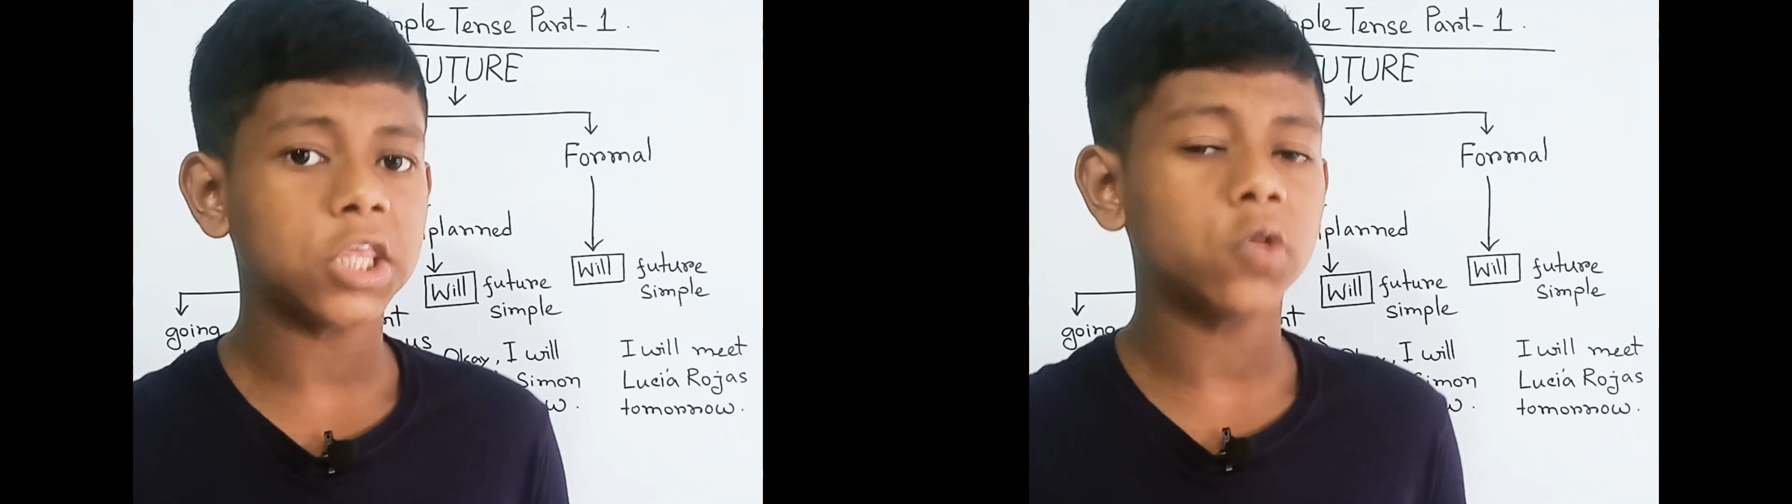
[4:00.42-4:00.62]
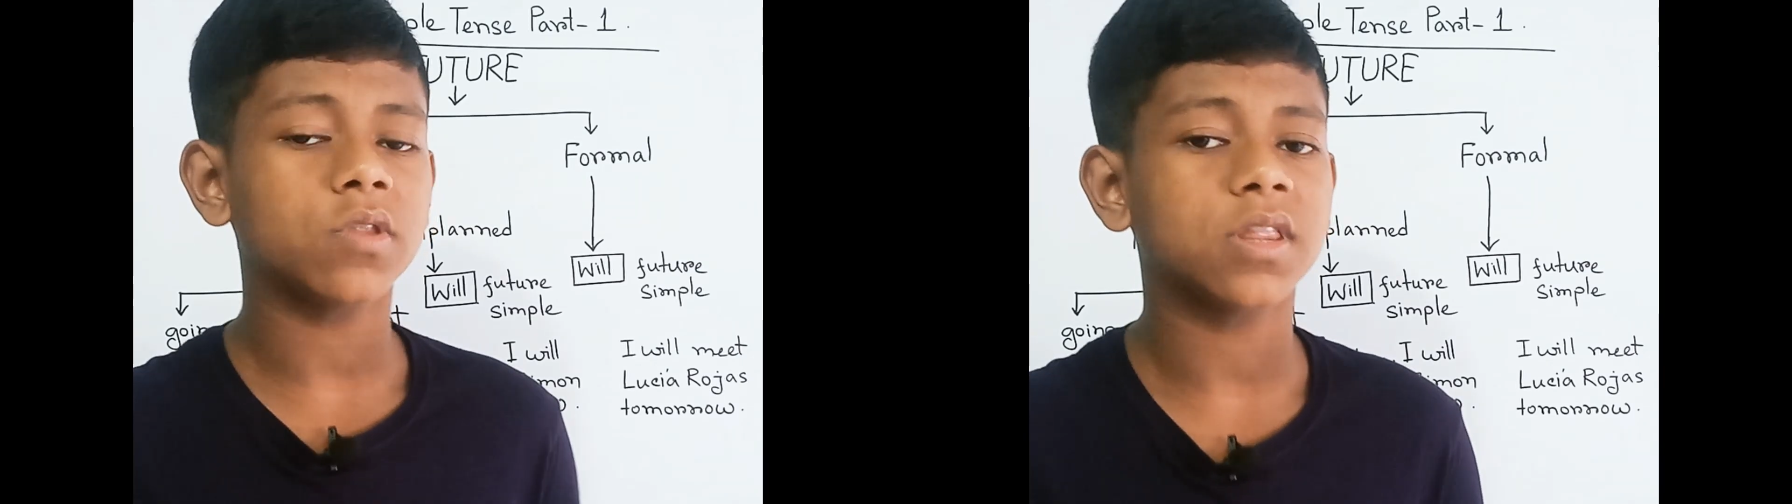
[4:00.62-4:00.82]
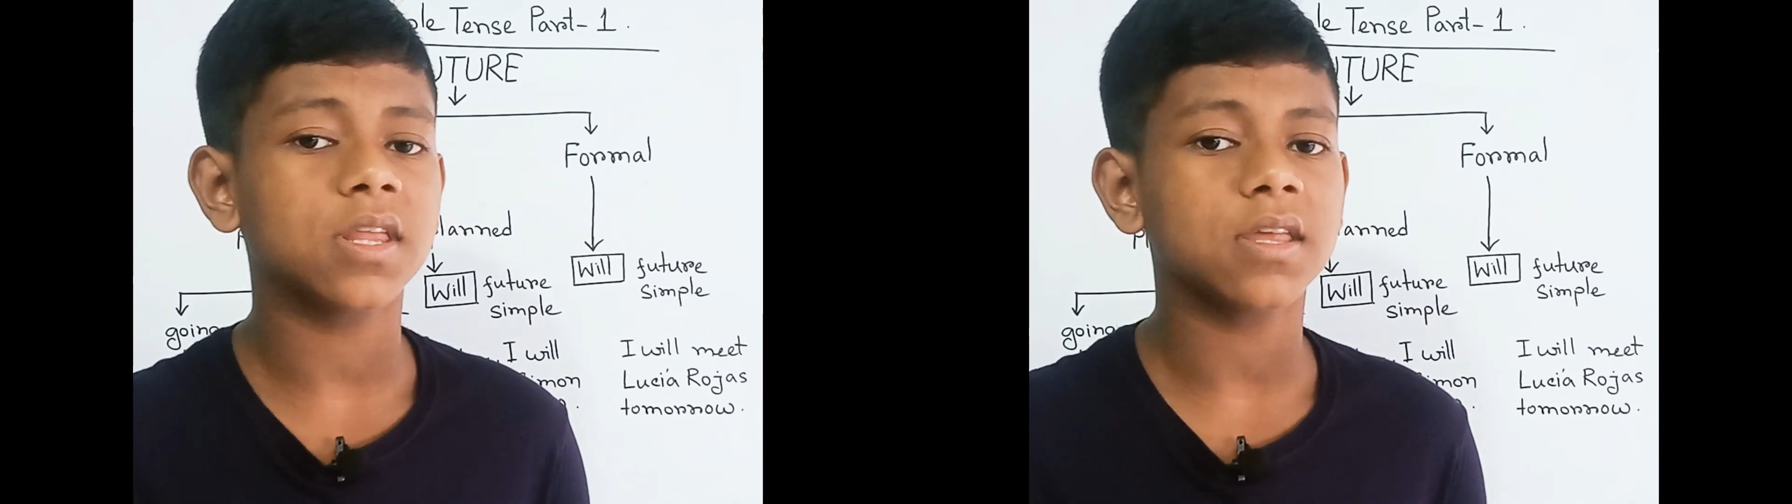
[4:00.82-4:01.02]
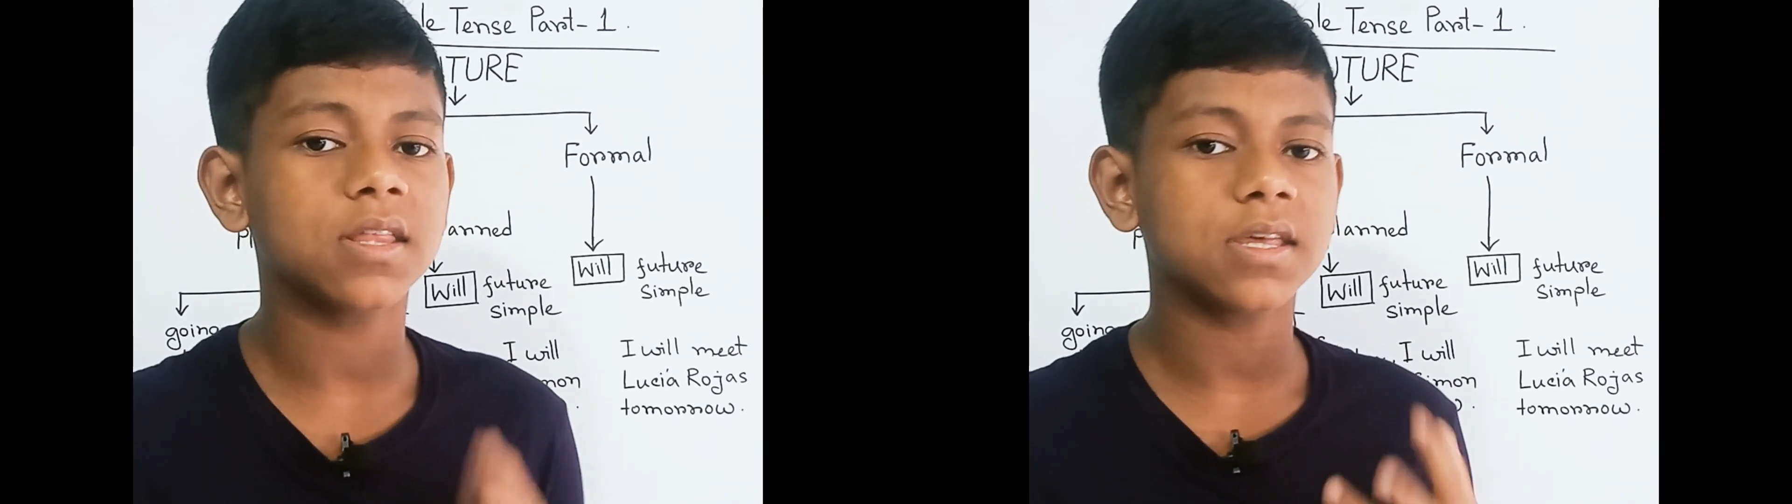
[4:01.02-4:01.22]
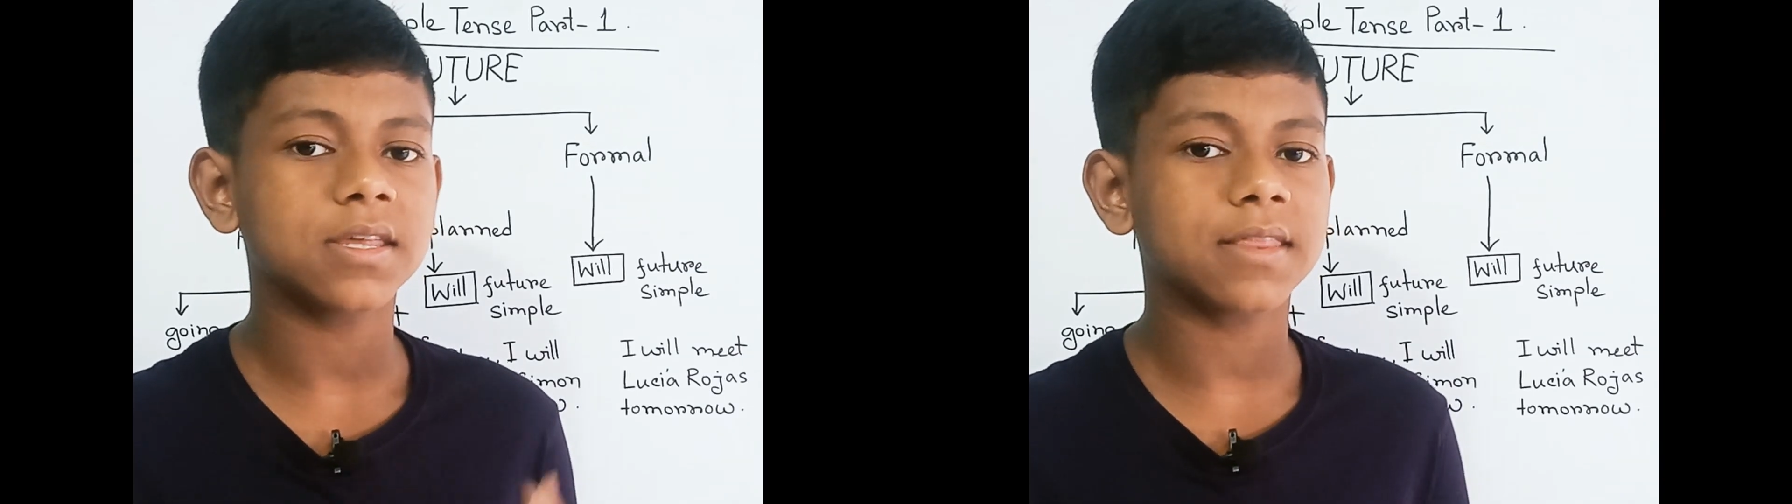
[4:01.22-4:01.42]
used
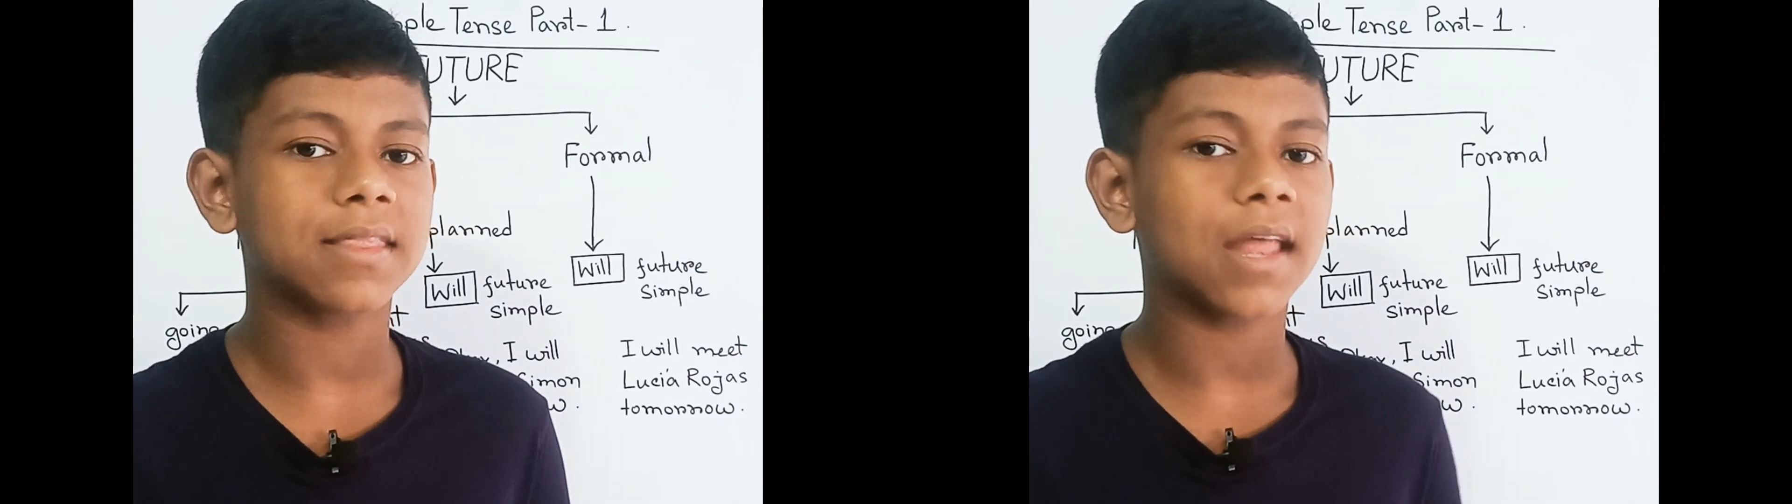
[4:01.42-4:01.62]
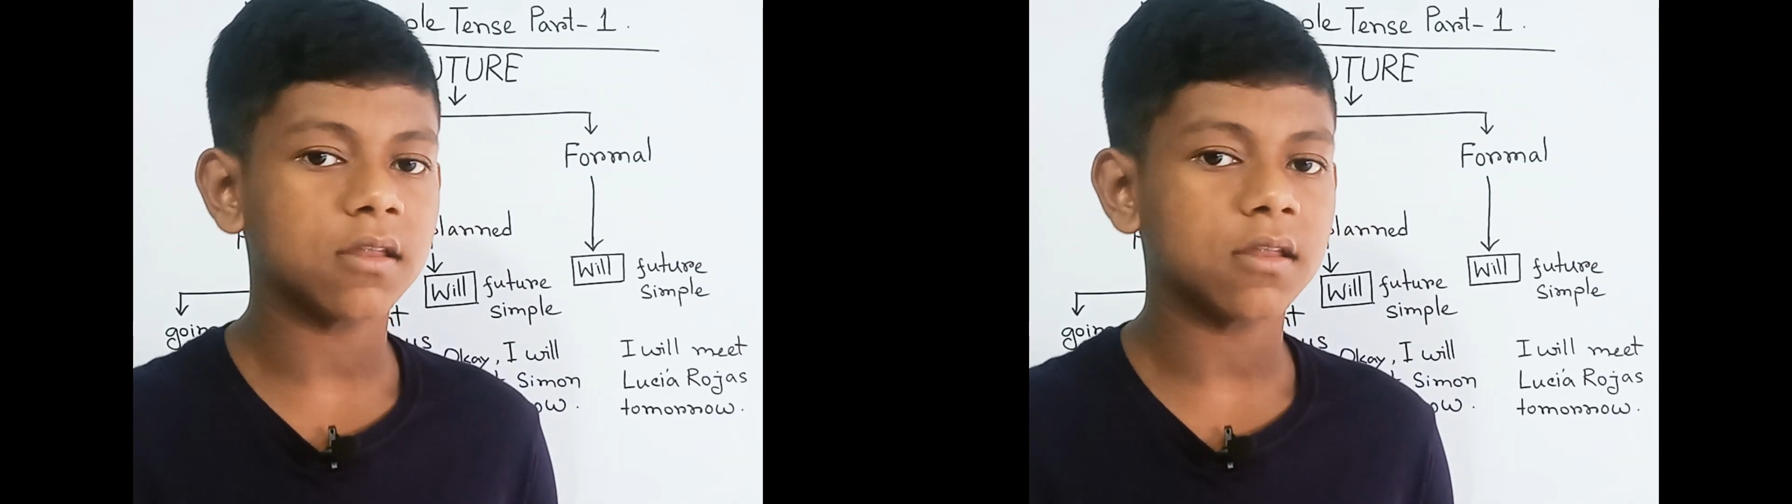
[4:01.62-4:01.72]
that